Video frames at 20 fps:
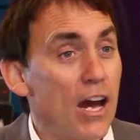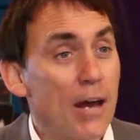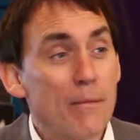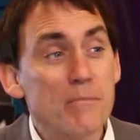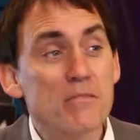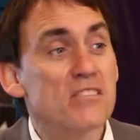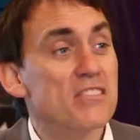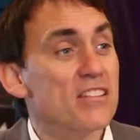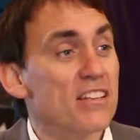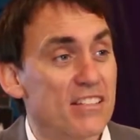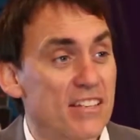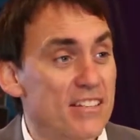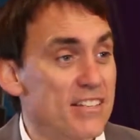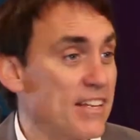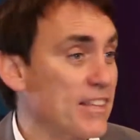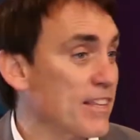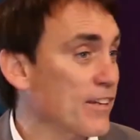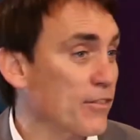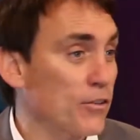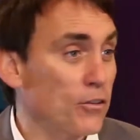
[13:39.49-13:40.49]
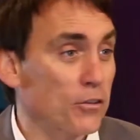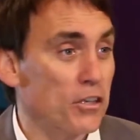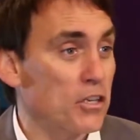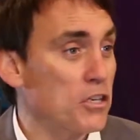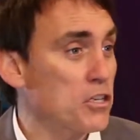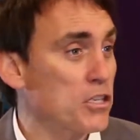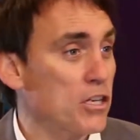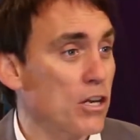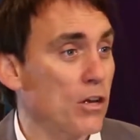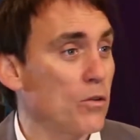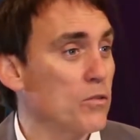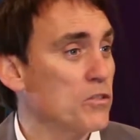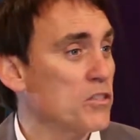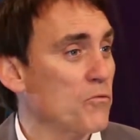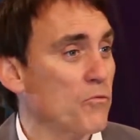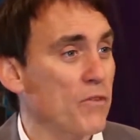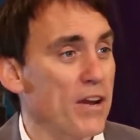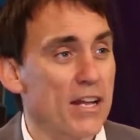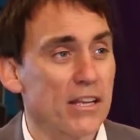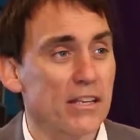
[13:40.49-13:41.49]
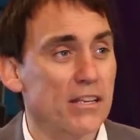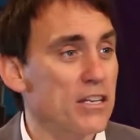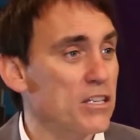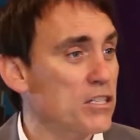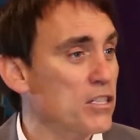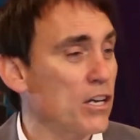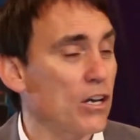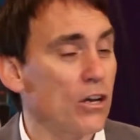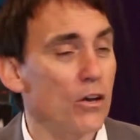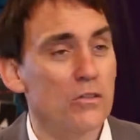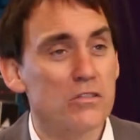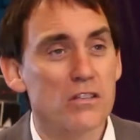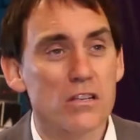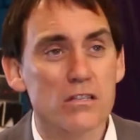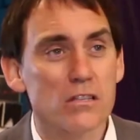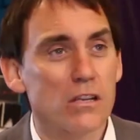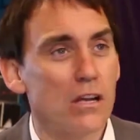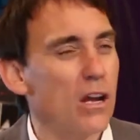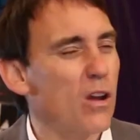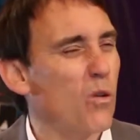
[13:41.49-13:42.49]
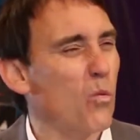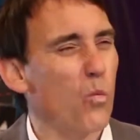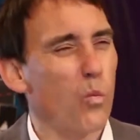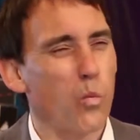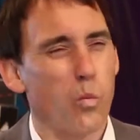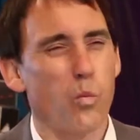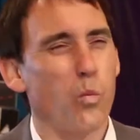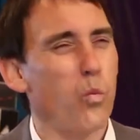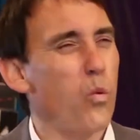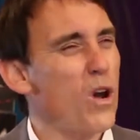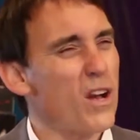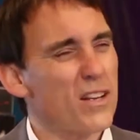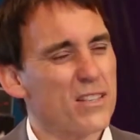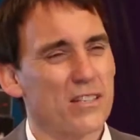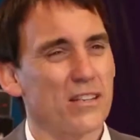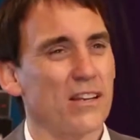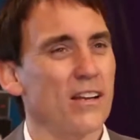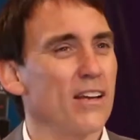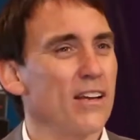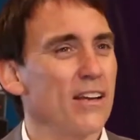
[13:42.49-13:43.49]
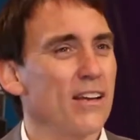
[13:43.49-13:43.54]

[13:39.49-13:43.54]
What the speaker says: I'm sick to death of cooking shows and reality shows. It's like, what?